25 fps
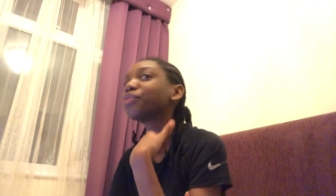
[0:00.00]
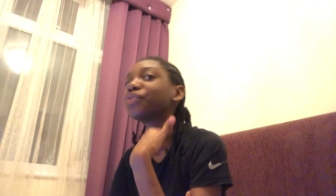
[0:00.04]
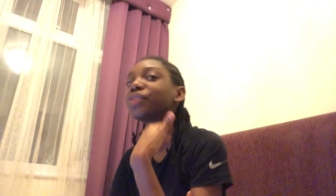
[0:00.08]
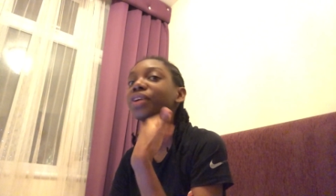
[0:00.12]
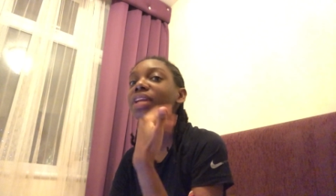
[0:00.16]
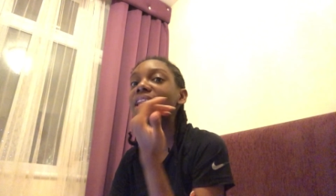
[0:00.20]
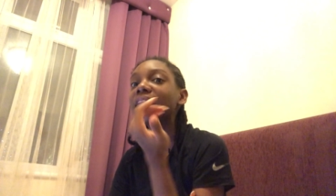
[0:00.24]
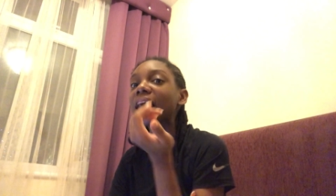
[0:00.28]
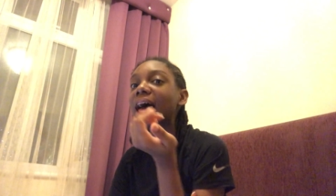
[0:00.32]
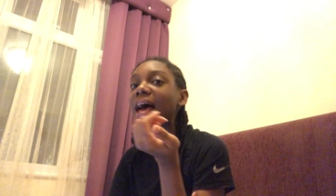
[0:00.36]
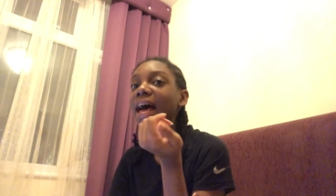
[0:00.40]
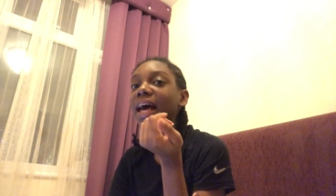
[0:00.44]

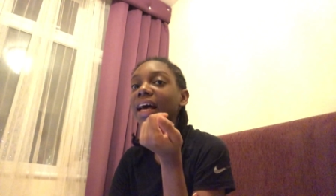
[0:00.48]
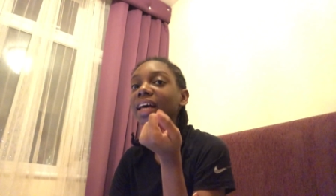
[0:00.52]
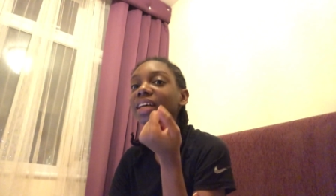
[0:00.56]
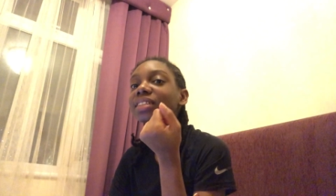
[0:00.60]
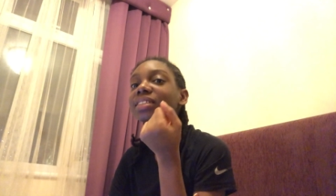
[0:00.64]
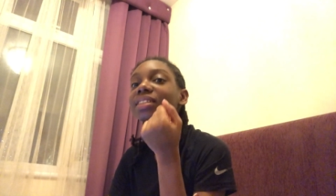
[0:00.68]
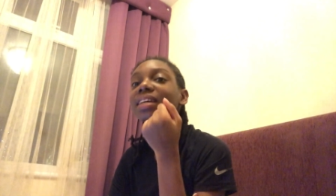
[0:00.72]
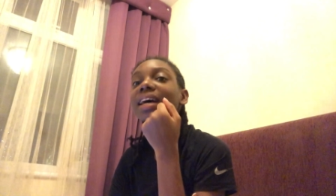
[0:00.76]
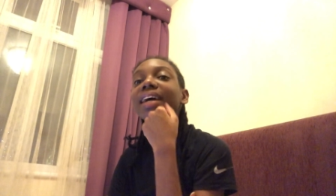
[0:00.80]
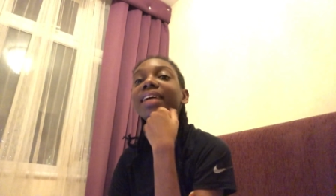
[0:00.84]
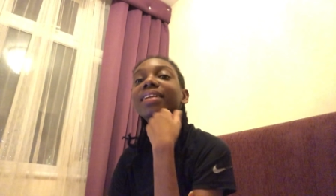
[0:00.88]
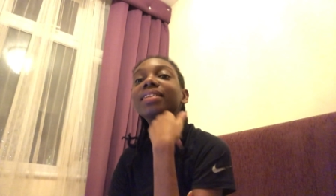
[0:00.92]

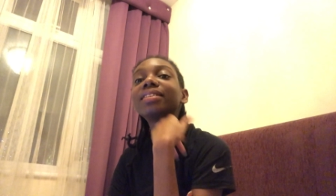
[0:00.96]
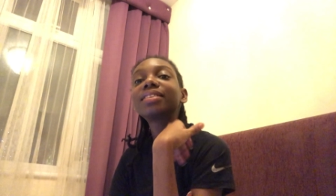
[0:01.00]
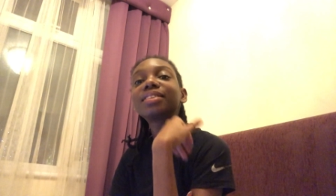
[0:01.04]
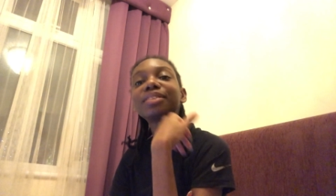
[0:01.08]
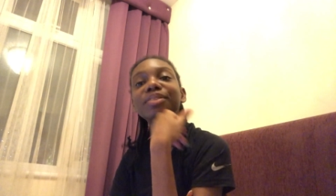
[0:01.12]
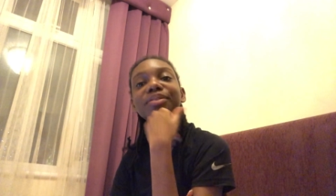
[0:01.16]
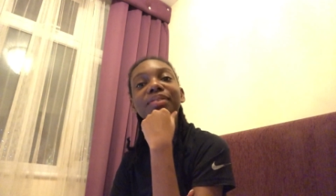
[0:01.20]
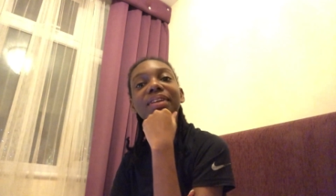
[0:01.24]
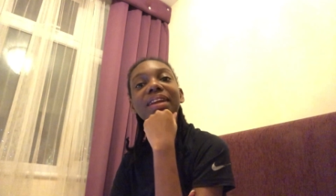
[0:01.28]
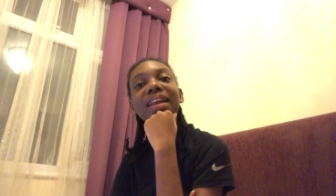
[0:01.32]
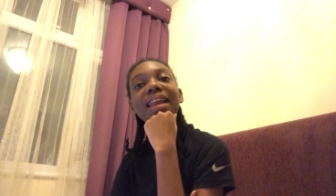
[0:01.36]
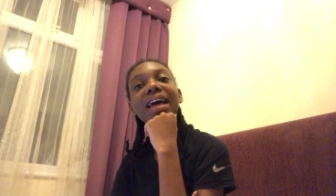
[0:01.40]
relax and
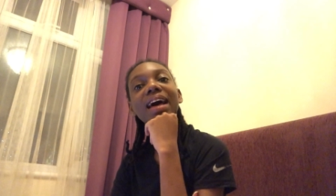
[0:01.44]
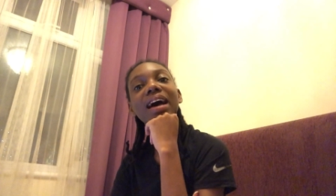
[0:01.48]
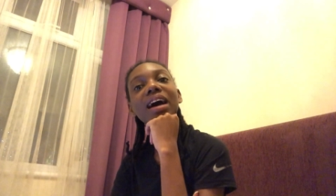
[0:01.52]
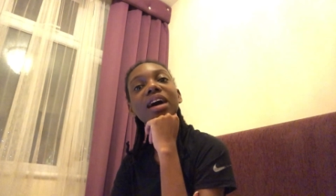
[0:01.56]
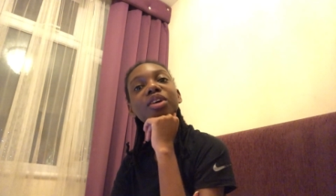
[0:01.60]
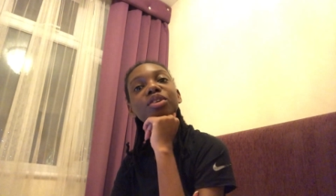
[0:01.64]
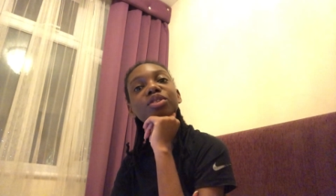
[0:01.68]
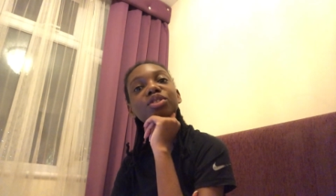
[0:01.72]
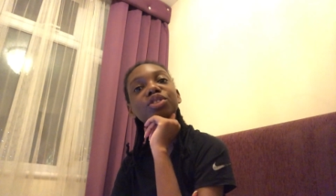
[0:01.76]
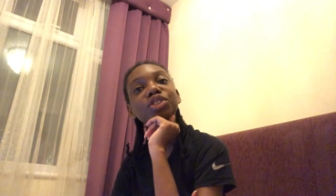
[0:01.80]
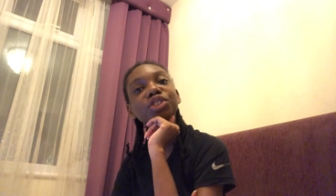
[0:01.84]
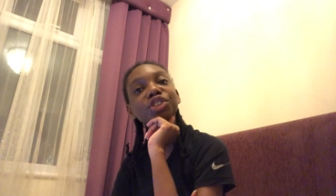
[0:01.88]

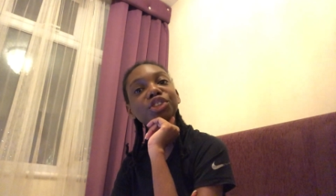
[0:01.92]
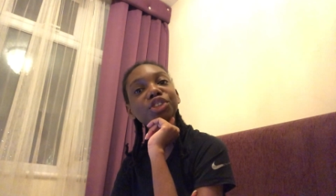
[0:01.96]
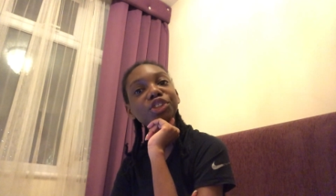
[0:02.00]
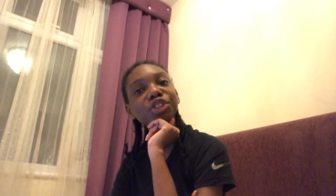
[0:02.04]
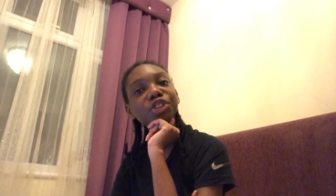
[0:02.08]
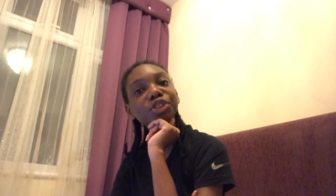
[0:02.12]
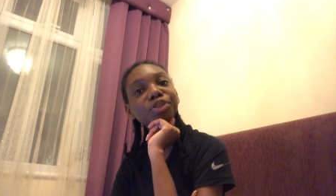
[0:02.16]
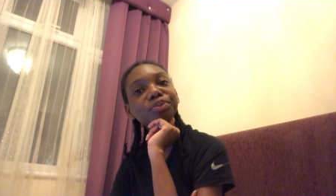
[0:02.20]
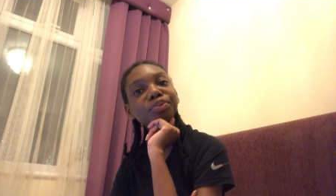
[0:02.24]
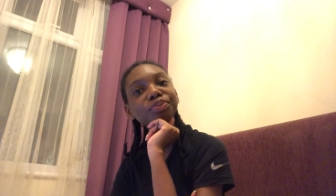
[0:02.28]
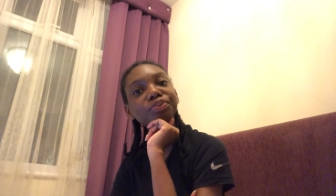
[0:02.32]
lounge.